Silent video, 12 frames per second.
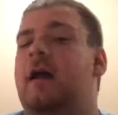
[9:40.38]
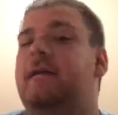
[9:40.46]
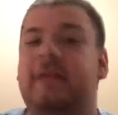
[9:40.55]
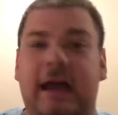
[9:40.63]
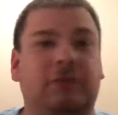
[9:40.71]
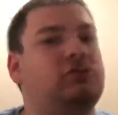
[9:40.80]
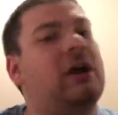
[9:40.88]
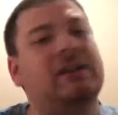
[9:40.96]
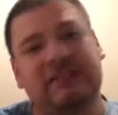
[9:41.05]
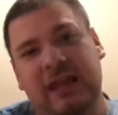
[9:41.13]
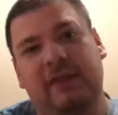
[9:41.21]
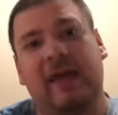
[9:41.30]
Yeah, try
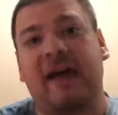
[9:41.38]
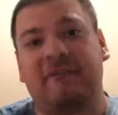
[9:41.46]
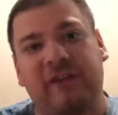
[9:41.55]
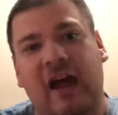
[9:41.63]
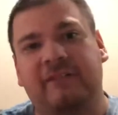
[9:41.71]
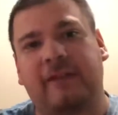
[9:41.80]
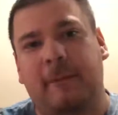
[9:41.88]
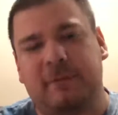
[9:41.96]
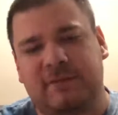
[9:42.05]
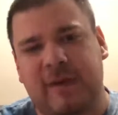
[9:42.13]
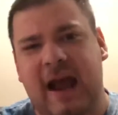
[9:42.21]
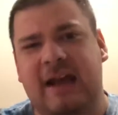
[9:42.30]
saying that 5 times
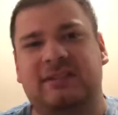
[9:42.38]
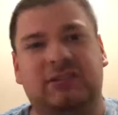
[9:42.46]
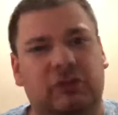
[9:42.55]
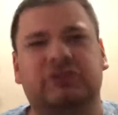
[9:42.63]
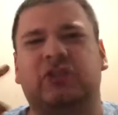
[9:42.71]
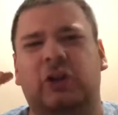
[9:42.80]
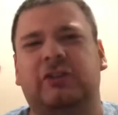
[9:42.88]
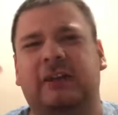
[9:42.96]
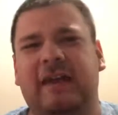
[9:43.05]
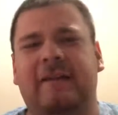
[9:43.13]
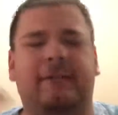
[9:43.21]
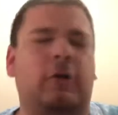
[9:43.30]
fast, you'll start to
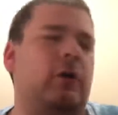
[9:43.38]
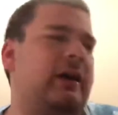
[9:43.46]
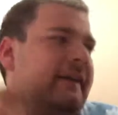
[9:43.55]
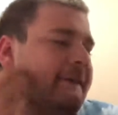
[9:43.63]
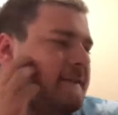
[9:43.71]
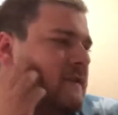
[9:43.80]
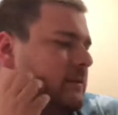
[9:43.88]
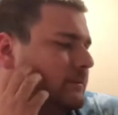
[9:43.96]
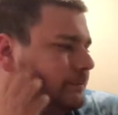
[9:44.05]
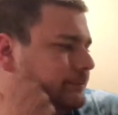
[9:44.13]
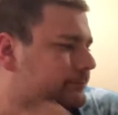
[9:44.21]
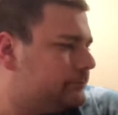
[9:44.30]
get annoying.
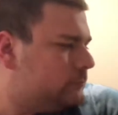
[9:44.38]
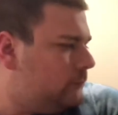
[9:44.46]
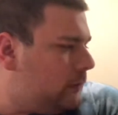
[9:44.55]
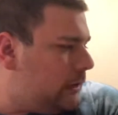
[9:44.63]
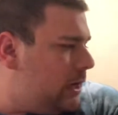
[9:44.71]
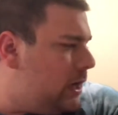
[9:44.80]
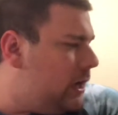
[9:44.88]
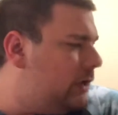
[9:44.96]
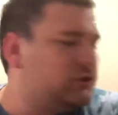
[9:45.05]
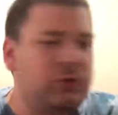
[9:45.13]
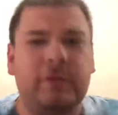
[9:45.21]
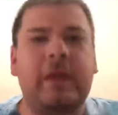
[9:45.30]

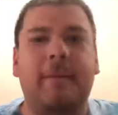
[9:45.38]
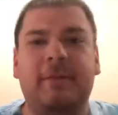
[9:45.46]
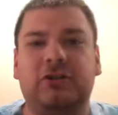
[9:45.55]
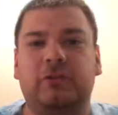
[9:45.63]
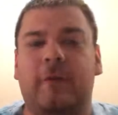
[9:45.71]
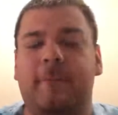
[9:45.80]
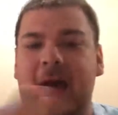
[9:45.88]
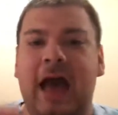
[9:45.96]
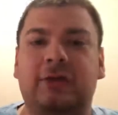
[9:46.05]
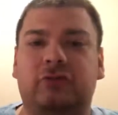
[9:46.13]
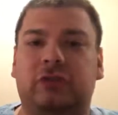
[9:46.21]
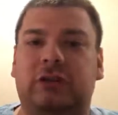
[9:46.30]
Doing that mission with
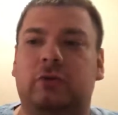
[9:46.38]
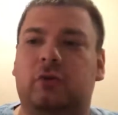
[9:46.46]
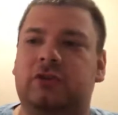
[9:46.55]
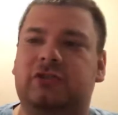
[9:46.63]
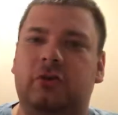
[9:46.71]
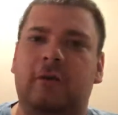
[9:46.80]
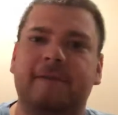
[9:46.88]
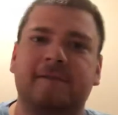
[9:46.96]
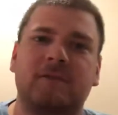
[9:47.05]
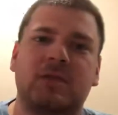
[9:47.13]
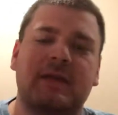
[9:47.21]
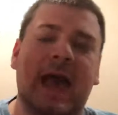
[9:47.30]
Patrick in order to
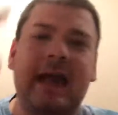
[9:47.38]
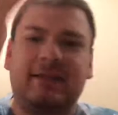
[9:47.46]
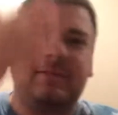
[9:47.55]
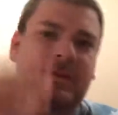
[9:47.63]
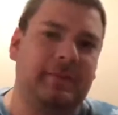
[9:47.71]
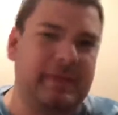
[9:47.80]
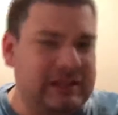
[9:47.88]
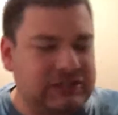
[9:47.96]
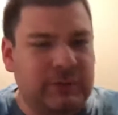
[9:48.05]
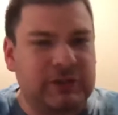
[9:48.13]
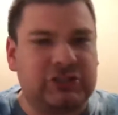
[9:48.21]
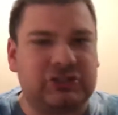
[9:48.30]
activate these
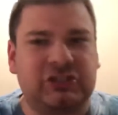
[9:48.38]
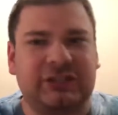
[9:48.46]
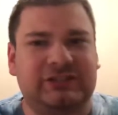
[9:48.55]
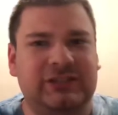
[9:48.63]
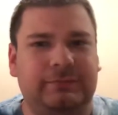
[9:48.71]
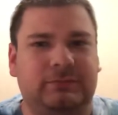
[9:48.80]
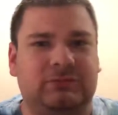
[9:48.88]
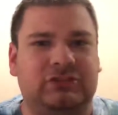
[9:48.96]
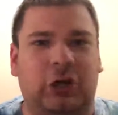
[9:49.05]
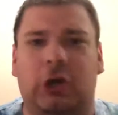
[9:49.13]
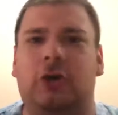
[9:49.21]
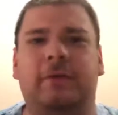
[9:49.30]
switches just to
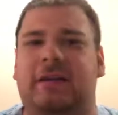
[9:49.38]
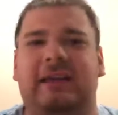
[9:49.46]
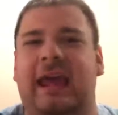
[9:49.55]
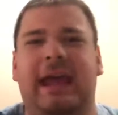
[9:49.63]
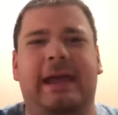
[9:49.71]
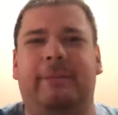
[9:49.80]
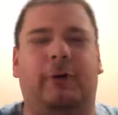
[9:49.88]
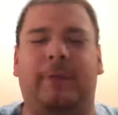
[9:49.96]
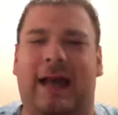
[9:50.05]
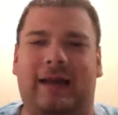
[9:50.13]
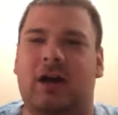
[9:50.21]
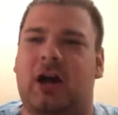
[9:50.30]
turn the cable
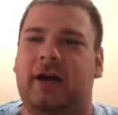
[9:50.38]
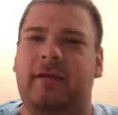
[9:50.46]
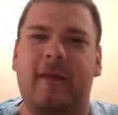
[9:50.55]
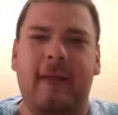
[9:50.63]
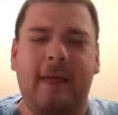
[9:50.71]
back on.